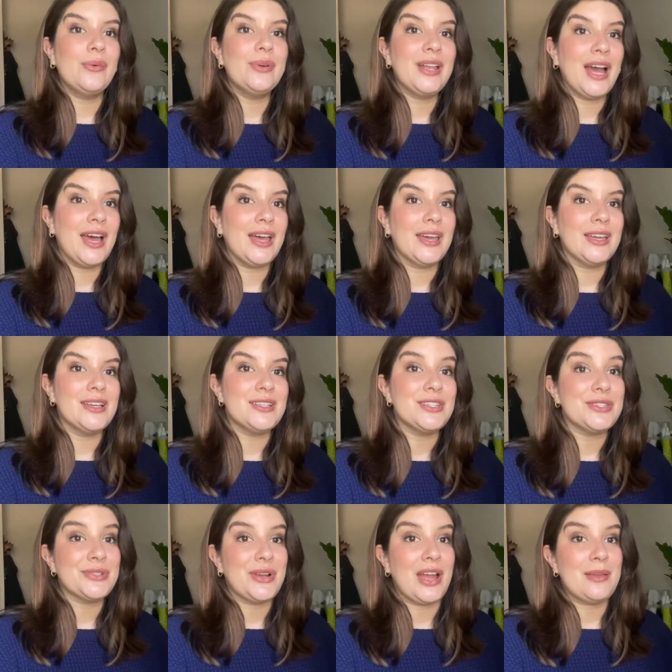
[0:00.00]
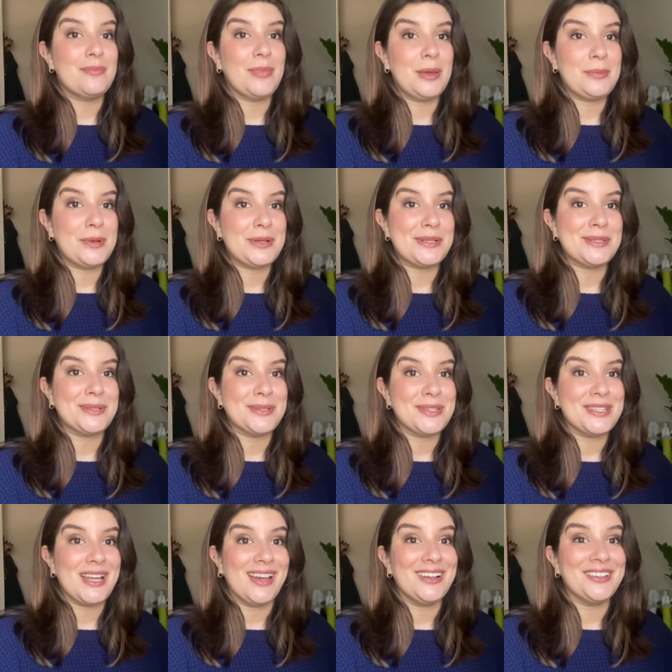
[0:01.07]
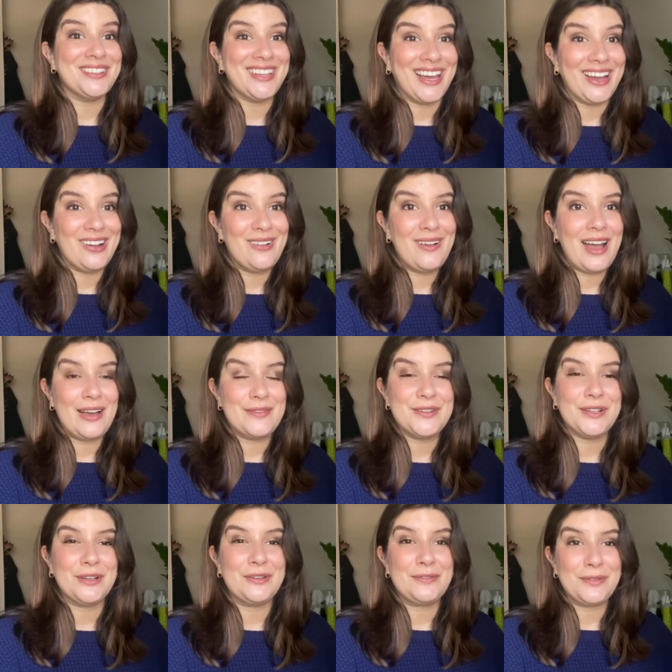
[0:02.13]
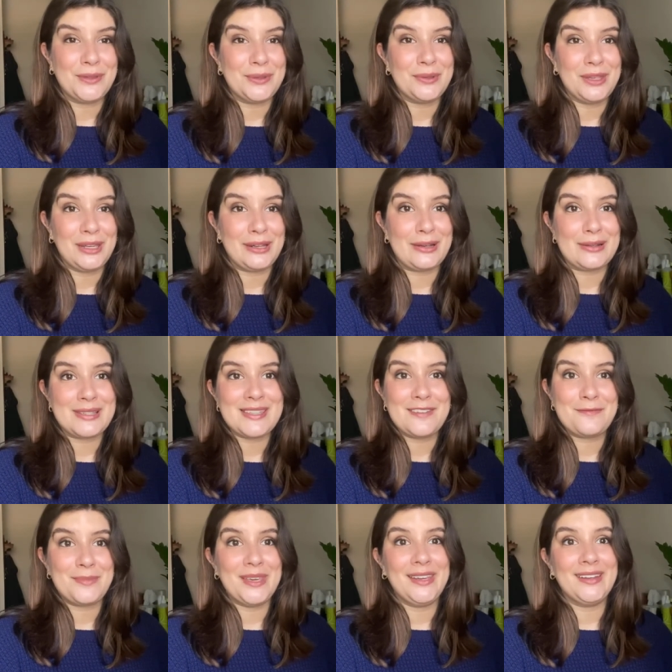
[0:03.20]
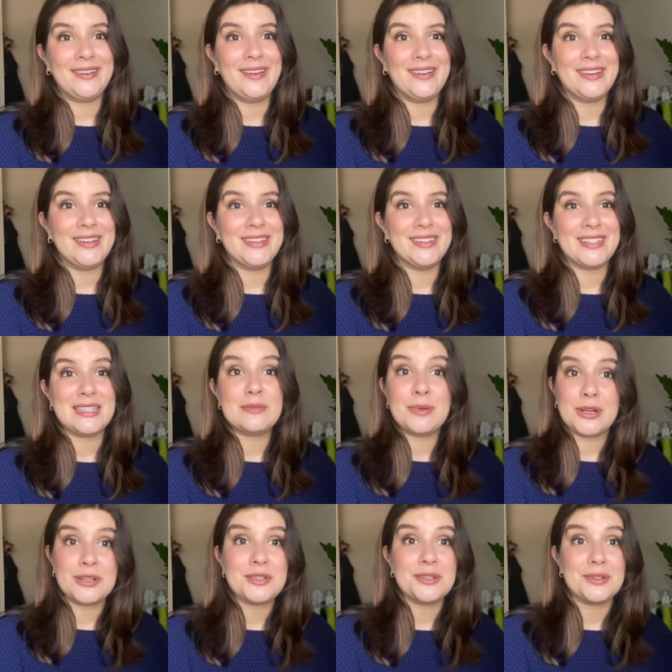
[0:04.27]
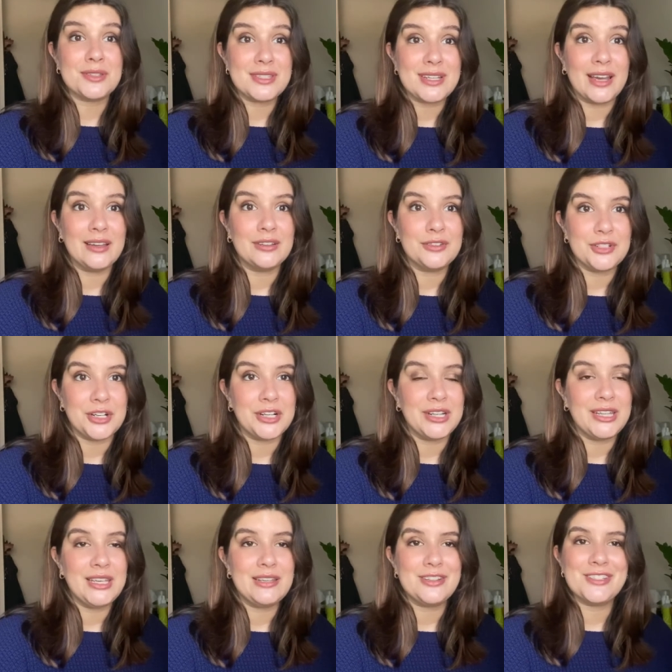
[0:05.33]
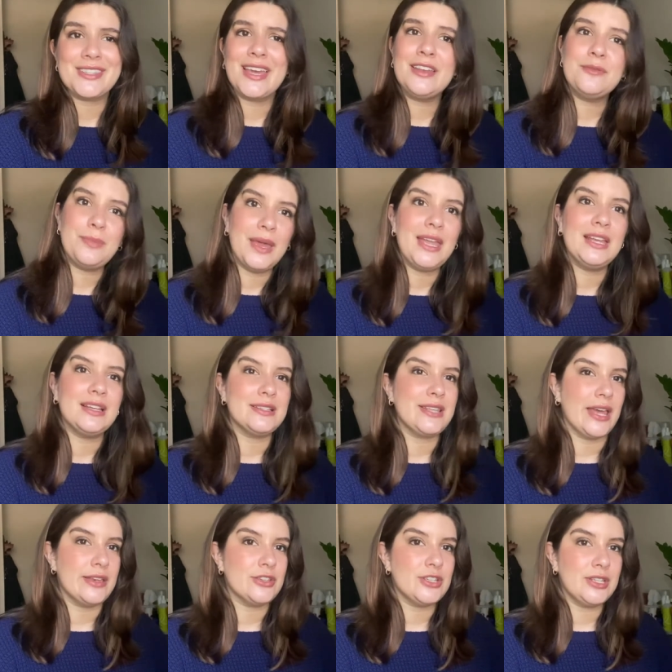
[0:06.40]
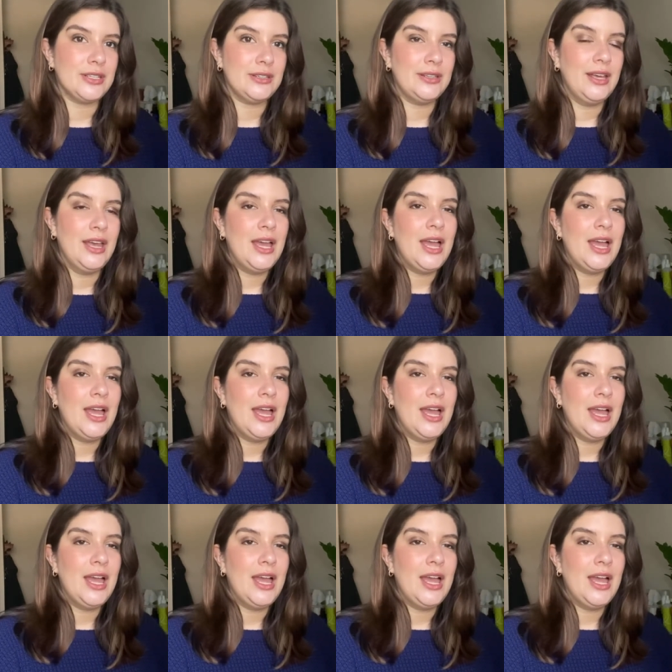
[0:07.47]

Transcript: would I describe my personal style now after a few years of being on this personal style journey and just kind of paying attention?